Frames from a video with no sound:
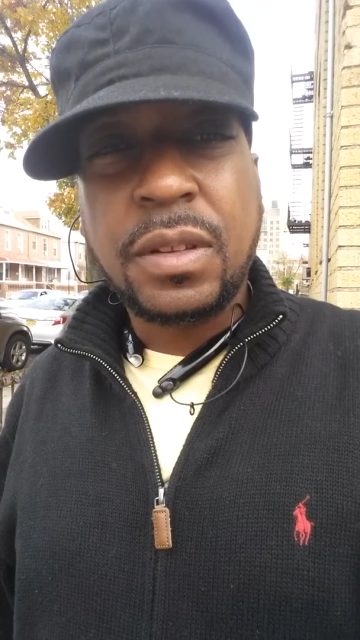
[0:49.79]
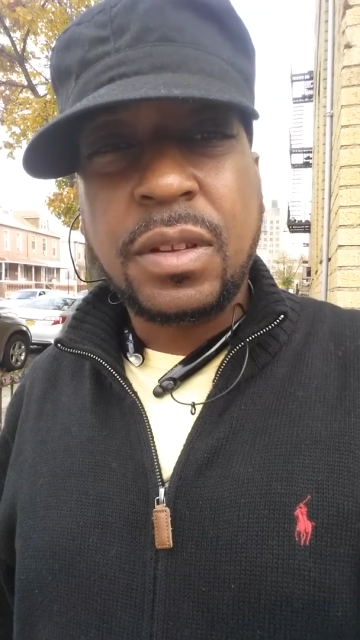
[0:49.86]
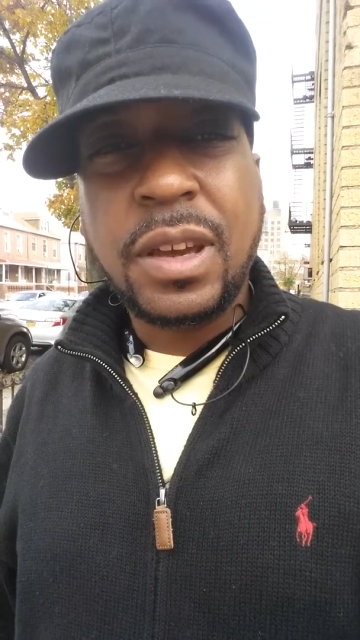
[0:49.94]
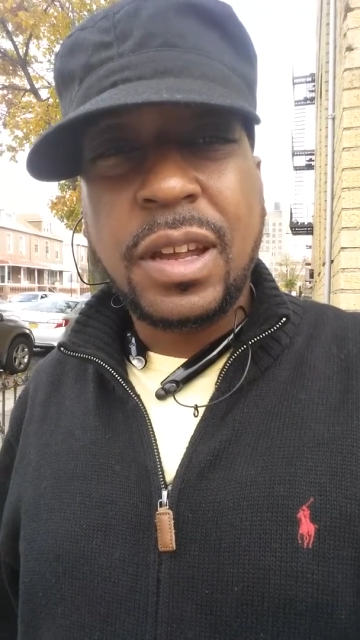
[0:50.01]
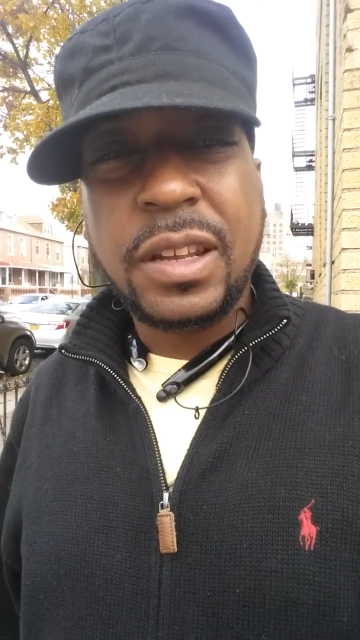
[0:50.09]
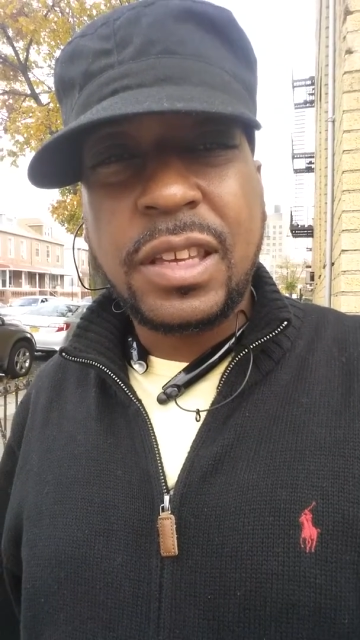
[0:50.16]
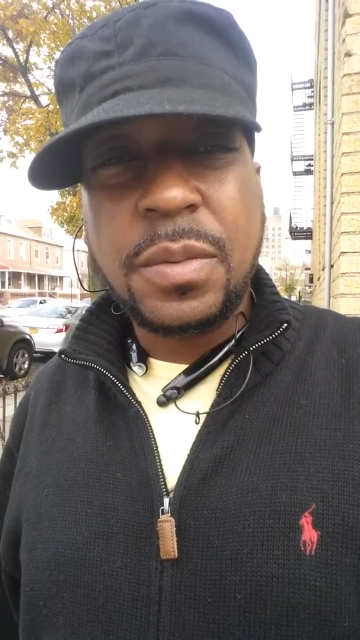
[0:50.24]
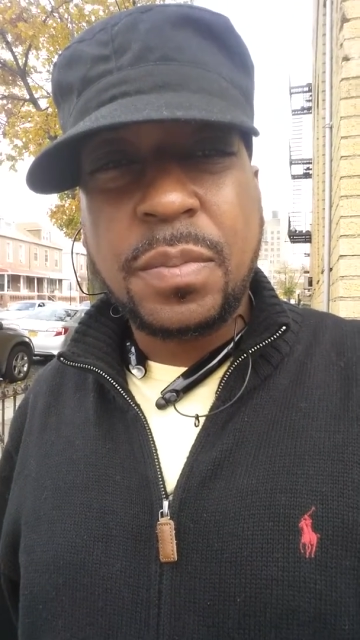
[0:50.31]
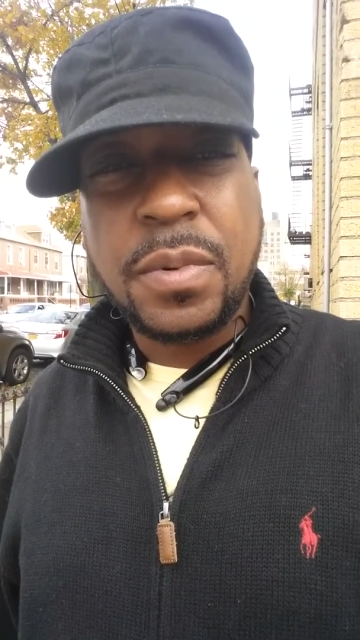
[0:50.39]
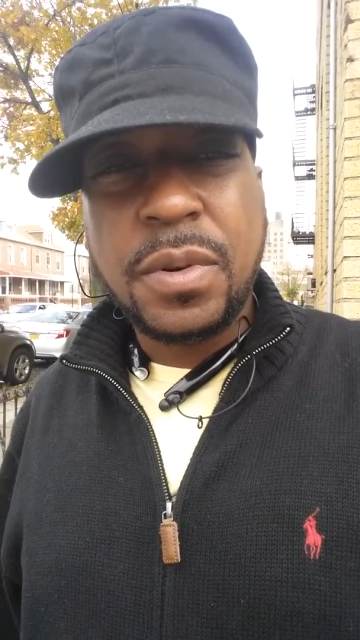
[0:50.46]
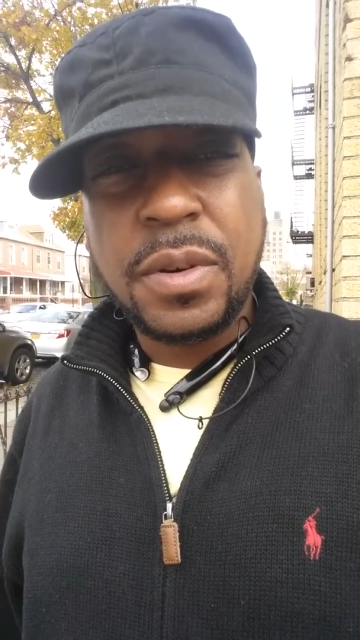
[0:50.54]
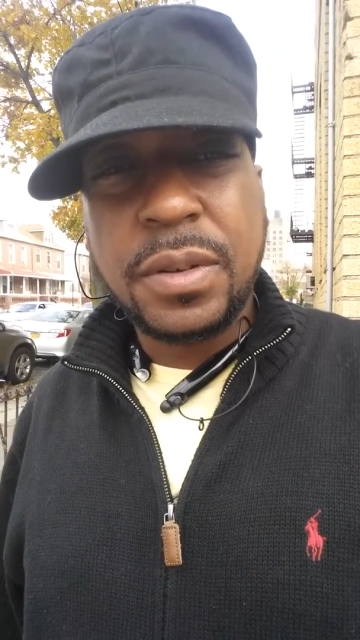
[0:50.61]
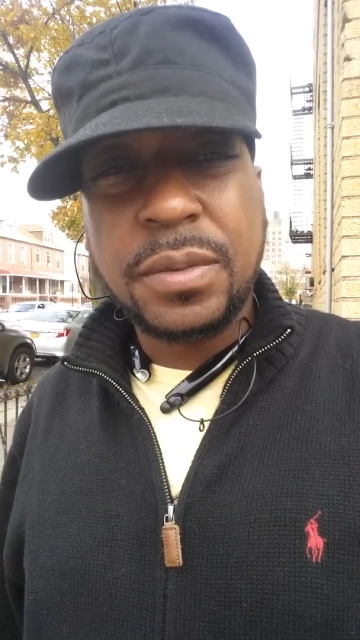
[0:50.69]
you gotta keep
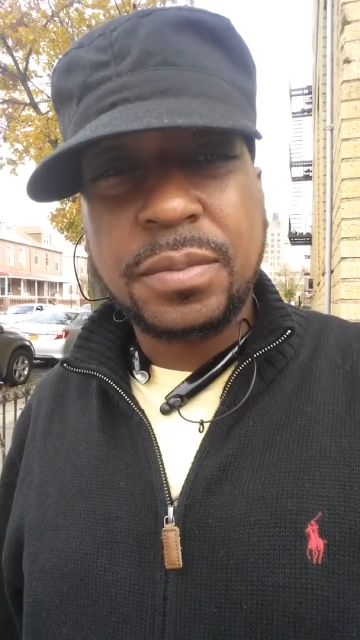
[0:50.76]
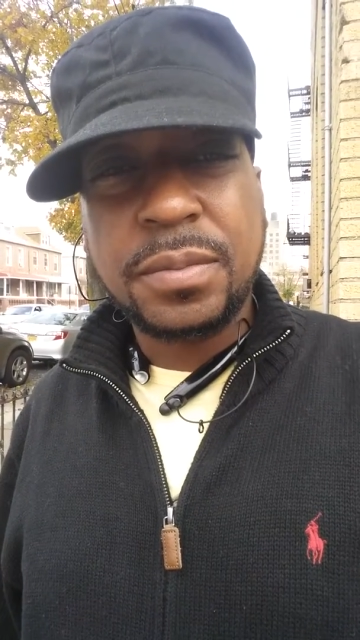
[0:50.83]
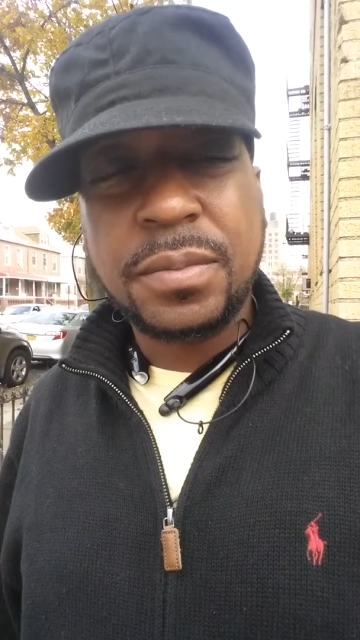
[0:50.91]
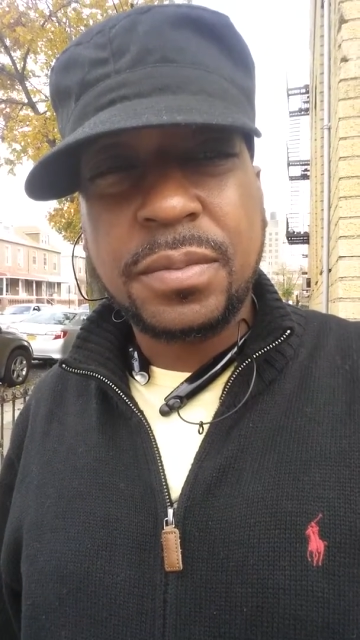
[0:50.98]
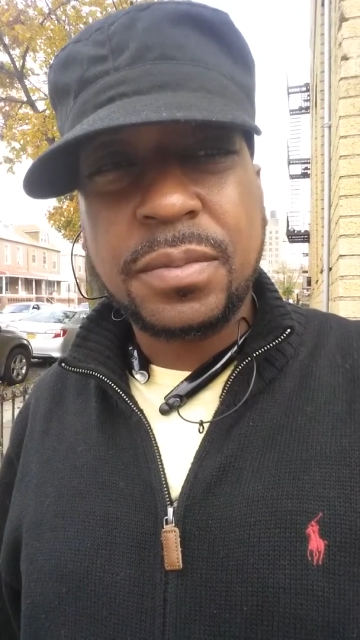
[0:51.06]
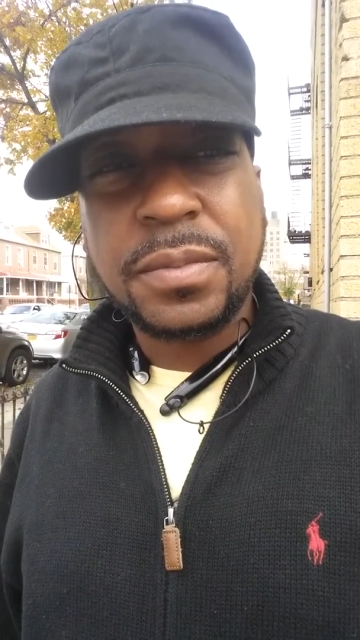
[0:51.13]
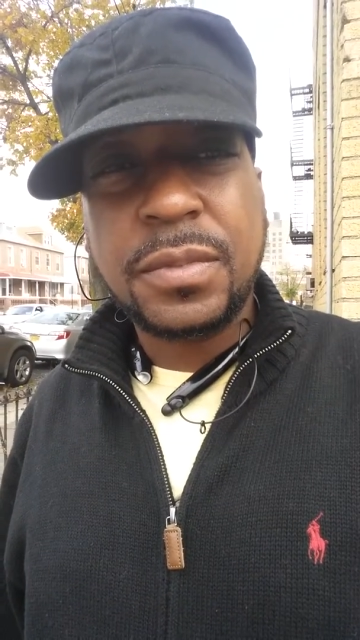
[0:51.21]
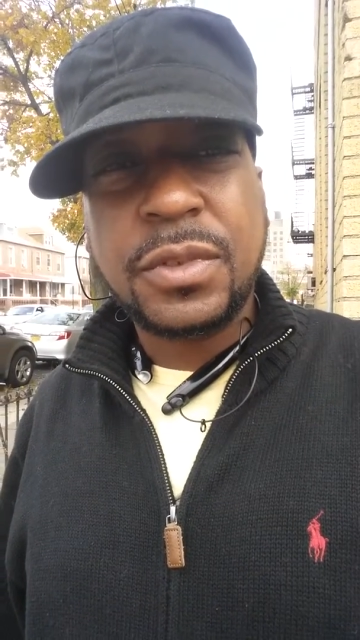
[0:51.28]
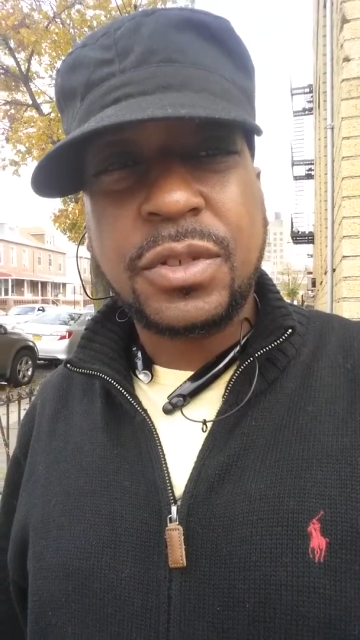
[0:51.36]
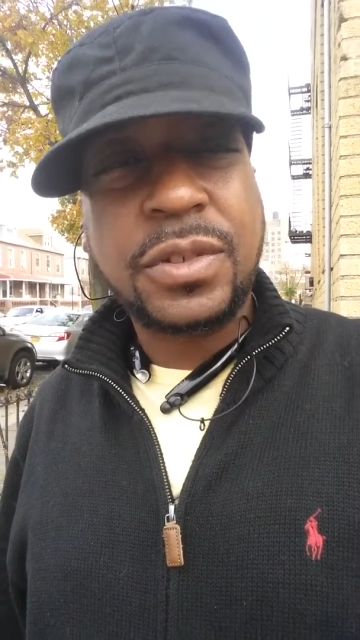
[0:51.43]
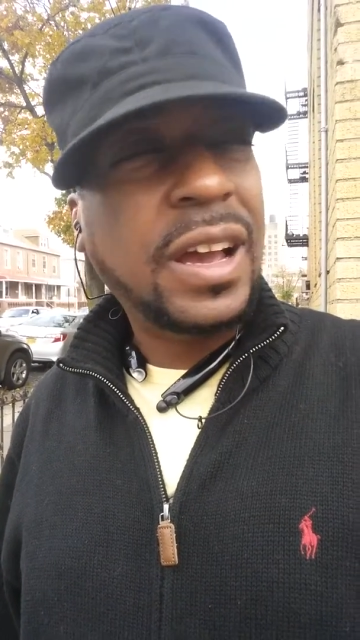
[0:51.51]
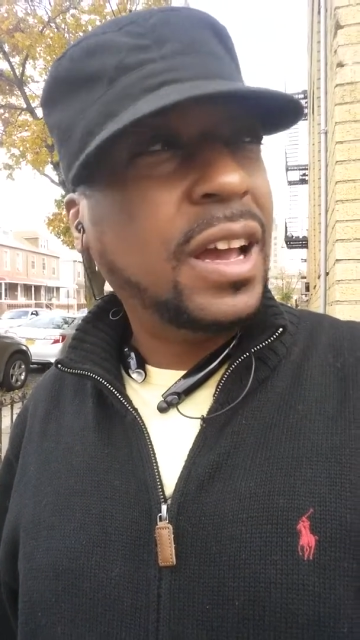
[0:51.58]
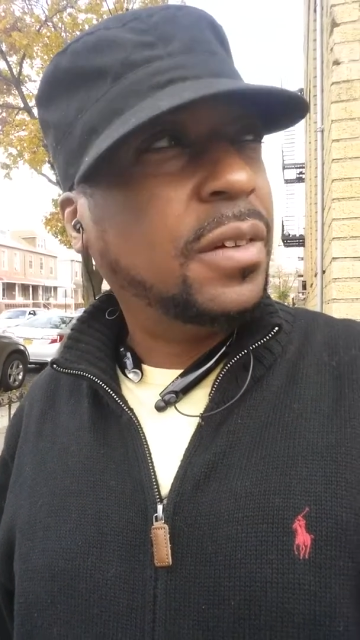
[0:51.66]
on
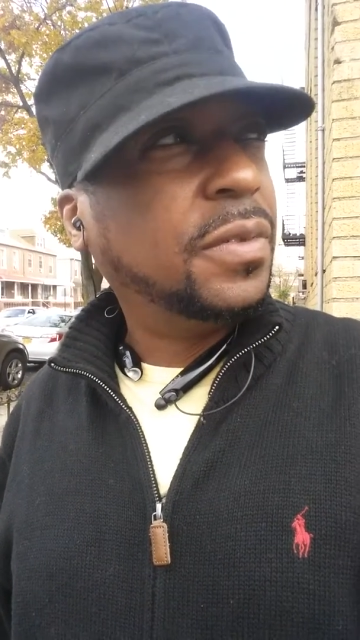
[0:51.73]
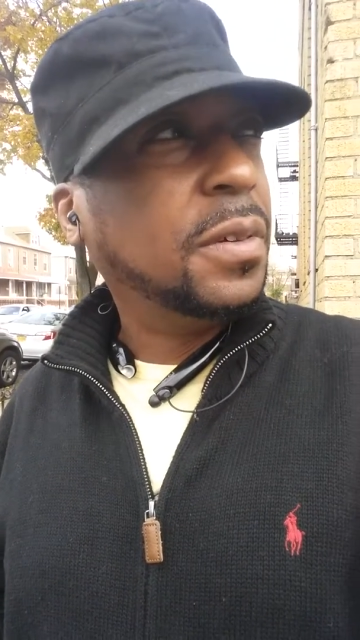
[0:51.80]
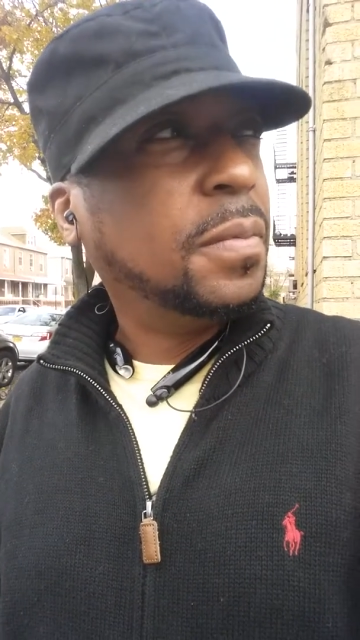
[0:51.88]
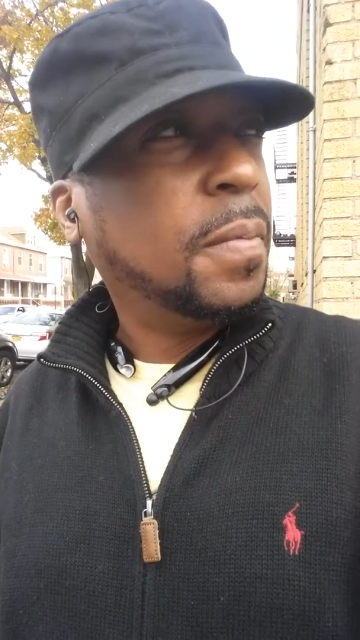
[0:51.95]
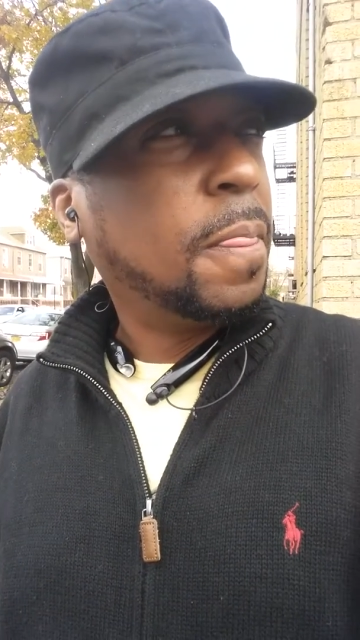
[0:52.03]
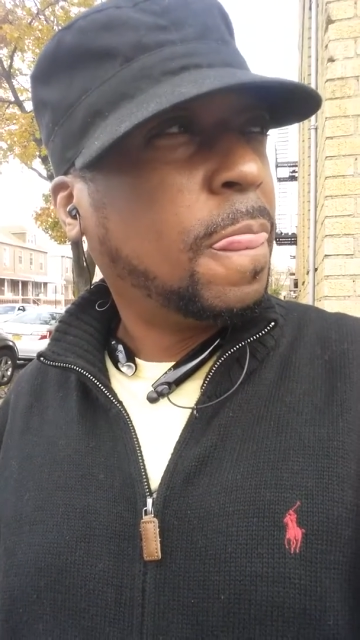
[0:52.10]
striving